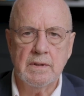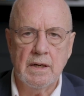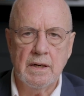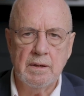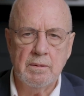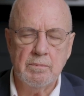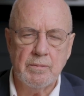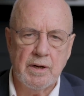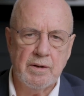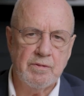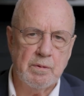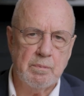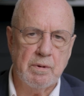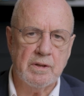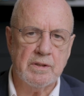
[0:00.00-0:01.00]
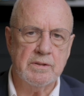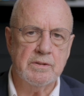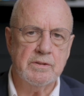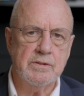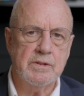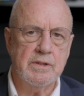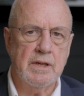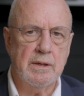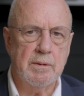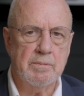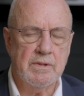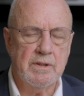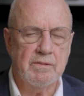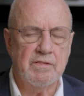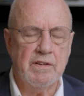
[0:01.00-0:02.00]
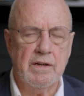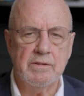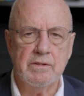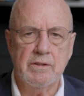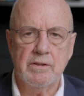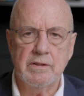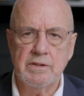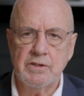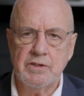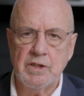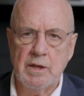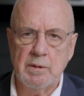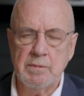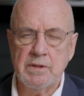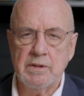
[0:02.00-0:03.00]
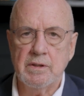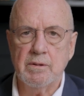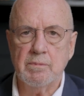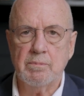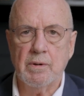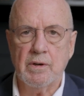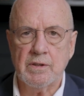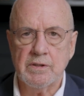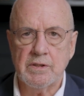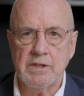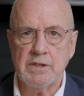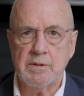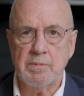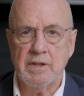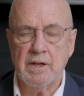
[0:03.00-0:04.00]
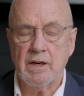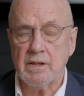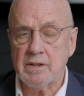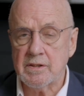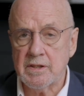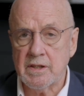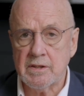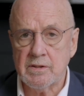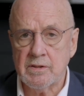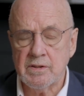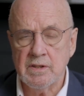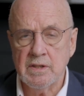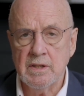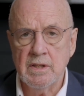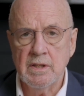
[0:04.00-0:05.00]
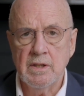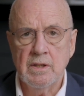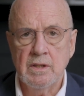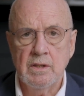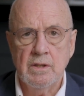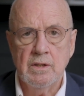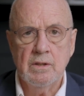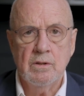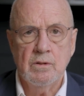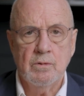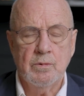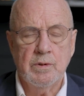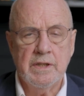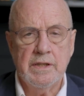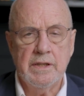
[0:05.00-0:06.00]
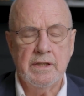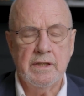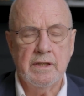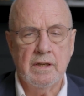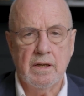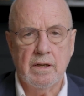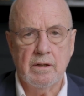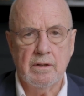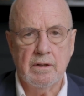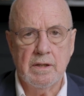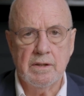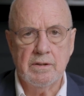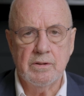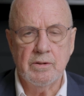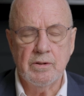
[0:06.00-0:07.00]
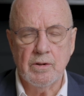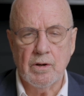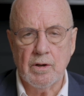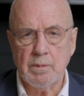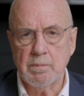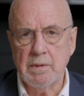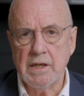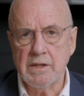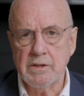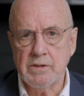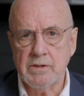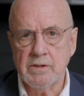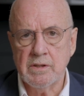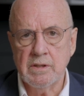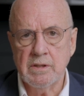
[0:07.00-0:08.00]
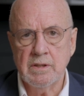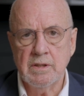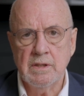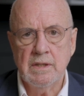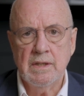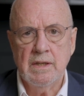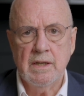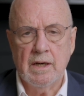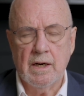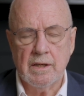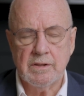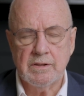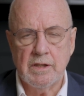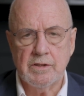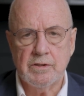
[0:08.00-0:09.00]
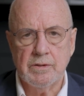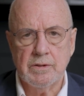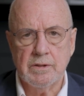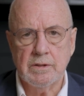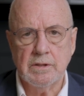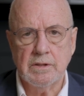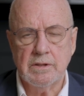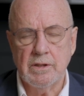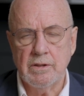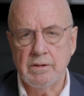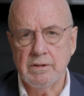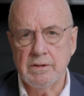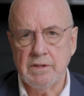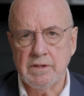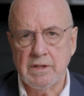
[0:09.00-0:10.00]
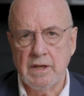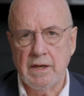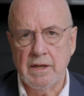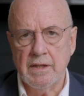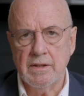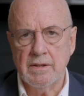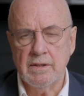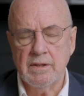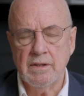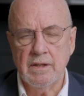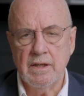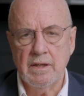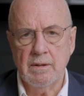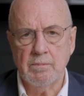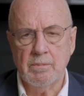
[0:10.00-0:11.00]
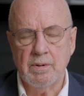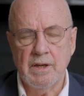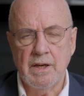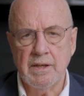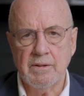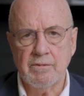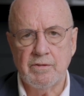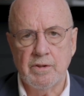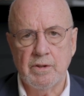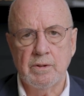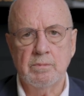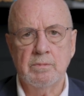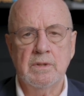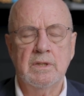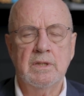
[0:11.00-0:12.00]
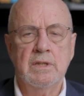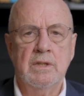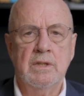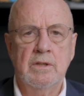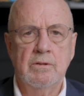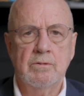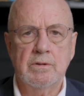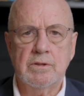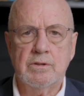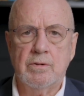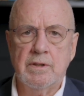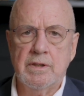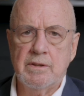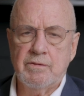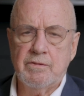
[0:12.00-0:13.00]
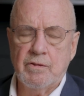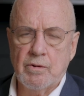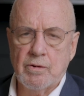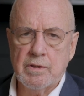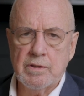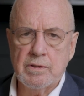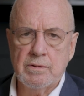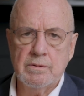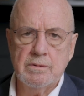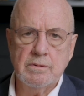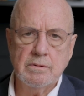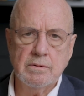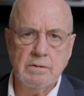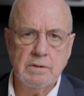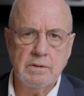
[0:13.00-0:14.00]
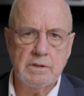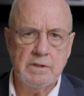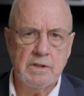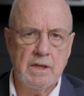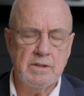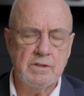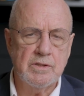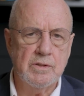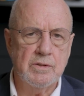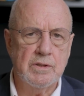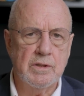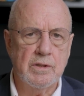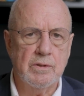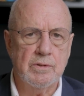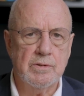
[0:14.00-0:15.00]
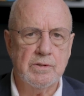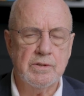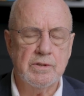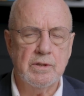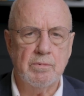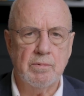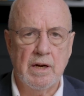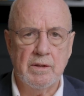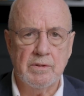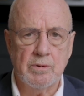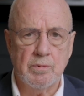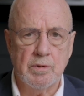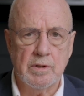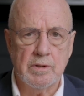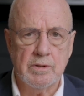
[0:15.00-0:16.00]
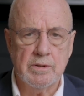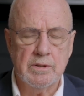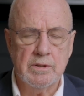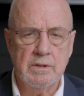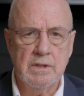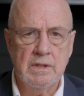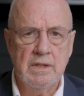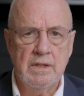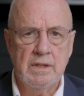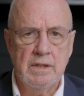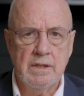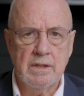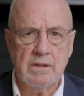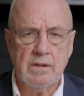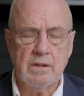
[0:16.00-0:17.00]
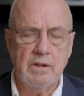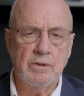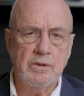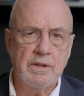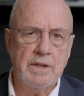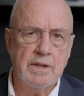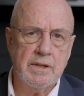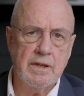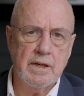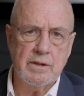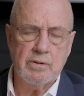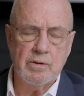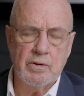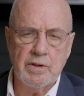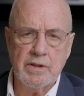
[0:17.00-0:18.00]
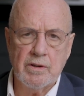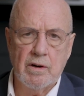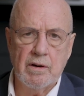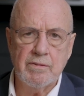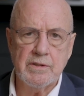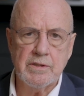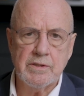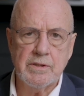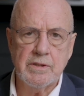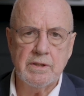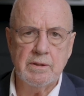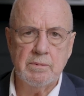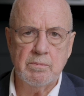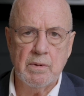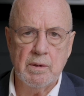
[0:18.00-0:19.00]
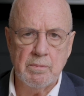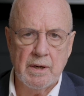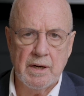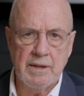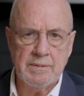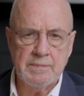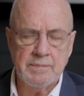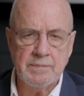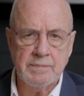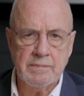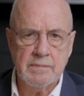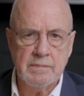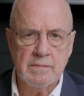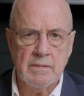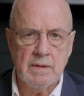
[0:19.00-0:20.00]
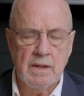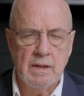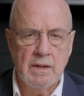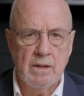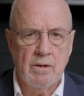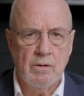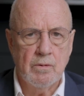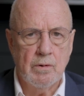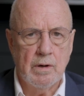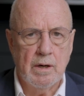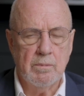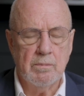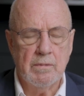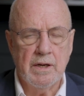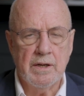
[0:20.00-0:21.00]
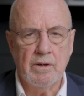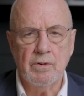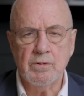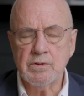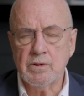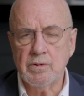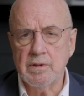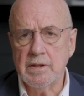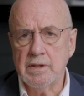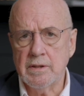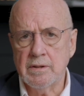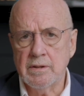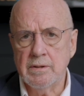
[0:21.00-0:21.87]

I am Bradford Perkins. I am the founder and chairman of Perkins Eastman Architects. We are a New York-based architectural, interior design, and planning firm with 24 design studios around the world, including a growing office in Mumbai. While my own career